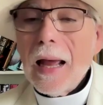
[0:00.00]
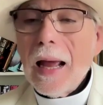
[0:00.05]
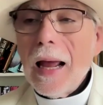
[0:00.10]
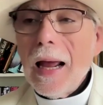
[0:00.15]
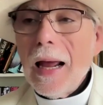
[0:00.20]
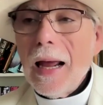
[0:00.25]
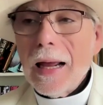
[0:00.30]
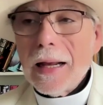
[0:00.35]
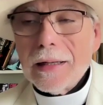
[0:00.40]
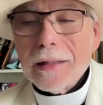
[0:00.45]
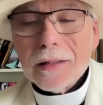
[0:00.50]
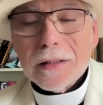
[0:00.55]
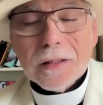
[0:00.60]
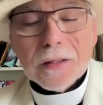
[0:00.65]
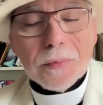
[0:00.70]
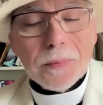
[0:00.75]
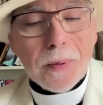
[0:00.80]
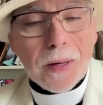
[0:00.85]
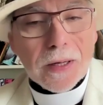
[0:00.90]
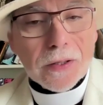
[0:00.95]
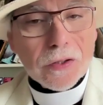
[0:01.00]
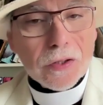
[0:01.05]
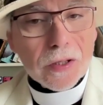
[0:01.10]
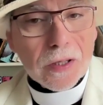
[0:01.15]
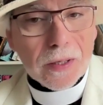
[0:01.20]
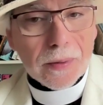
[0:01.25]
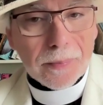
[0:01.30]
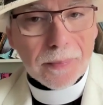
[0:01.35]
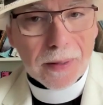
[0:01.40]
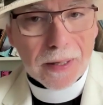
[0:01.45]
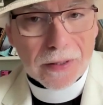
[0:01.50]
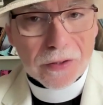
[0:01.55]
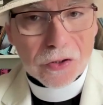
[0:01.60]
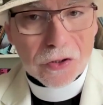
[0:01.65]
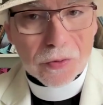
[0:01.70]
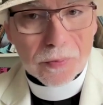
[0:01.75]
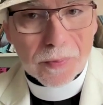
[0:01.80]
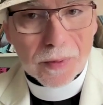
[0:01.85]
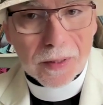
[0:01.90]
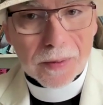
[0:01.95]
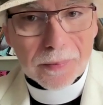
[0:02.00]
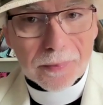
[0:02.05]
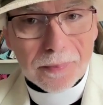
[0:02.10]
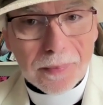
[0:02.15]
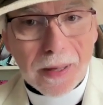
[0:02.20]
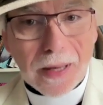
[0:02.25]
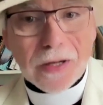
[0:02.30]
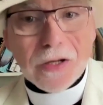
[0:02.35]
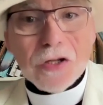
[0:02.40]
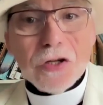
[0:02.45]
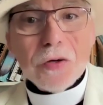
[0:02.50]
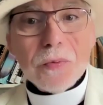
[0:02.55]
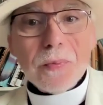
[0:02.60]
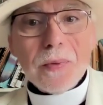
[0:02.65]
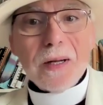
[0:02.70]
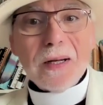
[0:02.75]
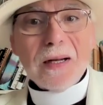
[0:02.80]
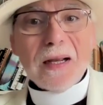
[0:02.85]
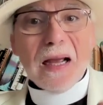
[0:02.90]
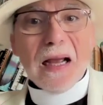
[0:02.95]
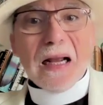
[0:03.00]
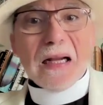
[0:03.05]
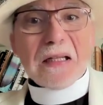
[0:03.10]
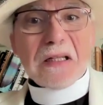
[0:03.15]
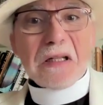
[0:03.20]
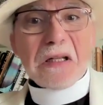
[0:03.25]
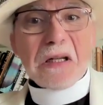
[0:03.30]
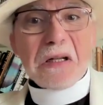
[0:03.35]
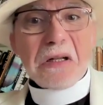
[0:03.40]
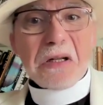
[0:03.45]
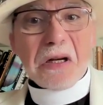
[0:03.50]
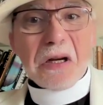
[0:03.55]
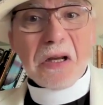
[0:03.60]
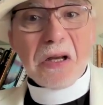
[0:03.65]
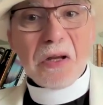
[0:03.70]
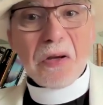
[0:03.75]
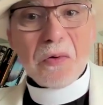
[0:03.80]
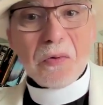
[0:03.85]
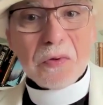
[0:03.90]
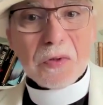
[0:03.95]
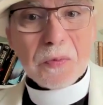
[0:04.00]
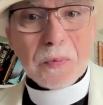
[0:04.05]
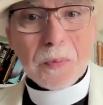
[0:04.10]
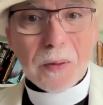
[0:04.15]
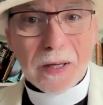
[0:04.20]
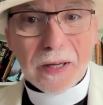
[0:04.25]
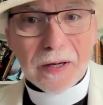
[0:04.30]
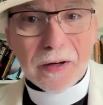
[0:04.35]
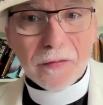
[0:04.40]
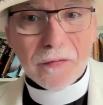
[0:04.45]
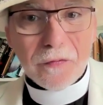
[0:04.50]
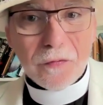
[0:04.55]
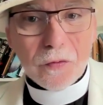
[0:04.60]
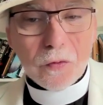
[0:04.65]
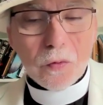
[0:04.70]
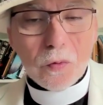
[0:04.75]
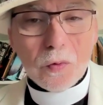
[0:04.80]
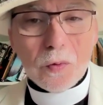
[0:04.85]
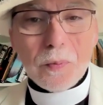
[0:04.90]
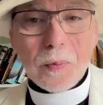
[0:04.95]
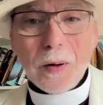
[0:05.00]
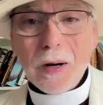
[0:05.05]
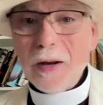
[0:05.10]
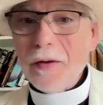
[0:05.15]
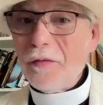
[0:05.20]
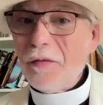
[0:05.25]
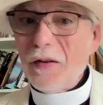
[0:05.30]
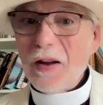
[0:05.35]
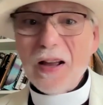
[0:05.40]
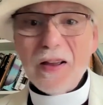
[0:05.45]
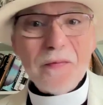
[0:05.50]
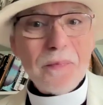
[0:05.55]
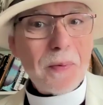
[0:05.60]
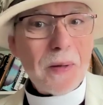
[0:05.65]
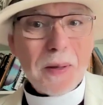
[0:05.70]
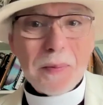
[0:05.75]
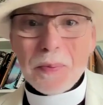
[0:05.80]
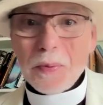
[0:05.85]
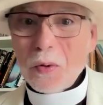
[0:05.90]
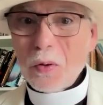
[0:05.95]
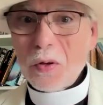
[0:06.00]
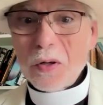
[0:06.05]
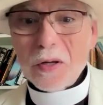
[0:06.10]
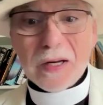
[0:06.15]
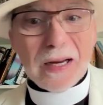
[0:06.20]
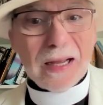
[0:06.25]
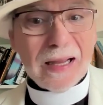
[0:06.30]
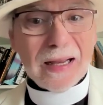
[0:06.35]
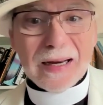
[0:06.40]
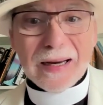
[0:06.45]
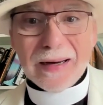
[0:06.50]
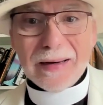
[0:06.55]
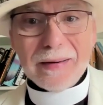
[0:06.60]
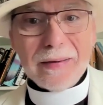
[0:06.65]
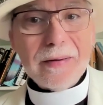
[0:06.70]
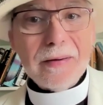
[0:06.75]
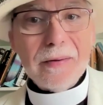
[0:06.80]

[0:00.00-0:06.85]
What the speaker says: And especially Benjamin. Benjamin got such a huge plate of food, probably 5 people couldn't eat it.